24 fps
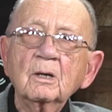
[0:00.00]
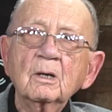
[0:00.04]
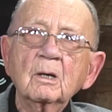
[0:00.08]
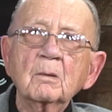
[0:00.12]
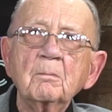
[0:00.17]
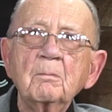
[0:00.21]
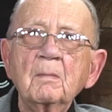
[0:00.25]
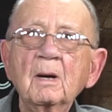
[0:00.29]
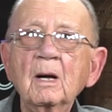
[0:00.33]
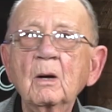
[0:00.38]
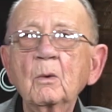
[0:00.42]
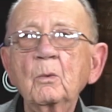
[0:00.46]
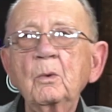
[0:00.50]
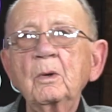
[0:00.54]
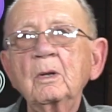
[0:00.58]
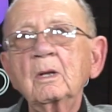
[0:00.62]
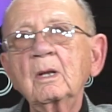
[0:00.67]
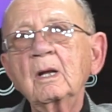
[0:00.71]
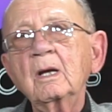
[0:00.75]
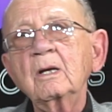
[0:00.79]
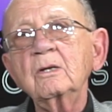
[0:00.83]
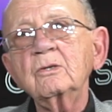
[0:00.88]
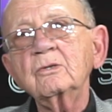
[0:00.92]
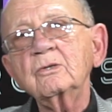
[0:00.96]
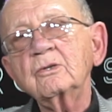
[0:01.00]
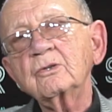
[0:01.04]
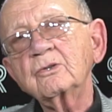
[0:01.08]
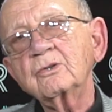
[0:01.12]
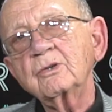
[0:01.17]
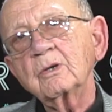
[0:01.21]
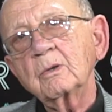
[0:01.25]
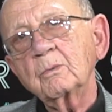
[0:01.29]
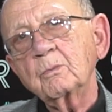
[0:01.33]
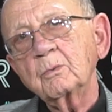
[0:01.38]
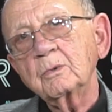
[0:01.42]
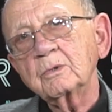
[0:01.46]
at my
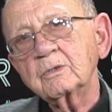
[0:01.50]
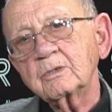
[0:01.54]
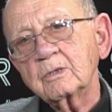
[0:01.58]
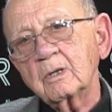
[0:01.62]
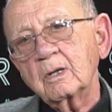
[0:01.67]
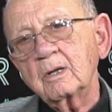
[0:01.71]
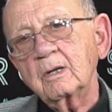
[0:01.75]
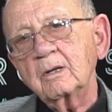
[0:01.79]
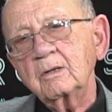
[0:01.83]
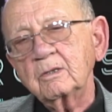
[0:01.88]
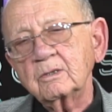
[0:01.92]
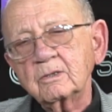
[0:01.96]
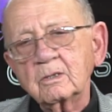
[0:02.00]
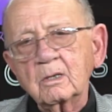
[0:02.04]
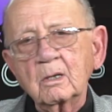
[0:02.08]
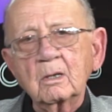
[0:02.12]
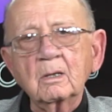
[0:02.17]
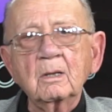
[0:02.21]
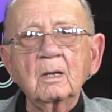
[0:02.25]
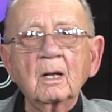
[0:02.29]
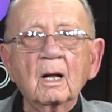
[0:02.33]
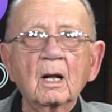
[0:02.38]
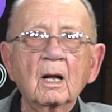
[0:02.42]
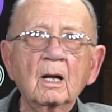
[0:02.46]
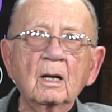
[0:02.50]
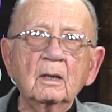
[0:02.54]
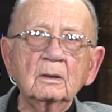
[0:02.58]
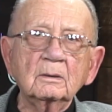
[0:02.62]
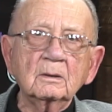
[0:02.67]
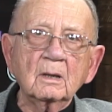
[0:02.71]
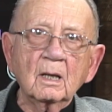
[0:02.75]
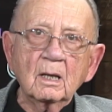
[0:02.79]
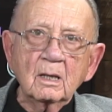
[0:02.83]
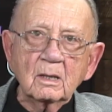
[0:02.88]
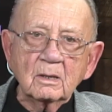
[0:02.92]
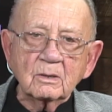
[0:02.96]
relationship with Sonny, now I'll
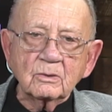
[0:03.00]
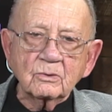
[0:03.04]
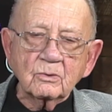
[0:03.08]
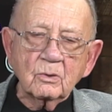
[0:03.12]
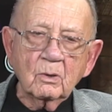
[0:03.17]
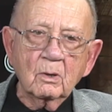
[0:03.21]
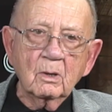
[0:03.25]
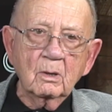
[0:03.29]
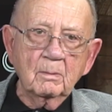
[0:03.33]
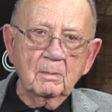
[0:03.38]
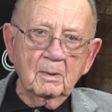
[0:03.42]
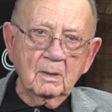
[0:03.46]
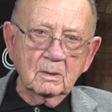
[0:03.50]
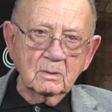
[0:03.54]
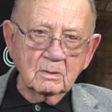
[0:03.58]
tell you a story about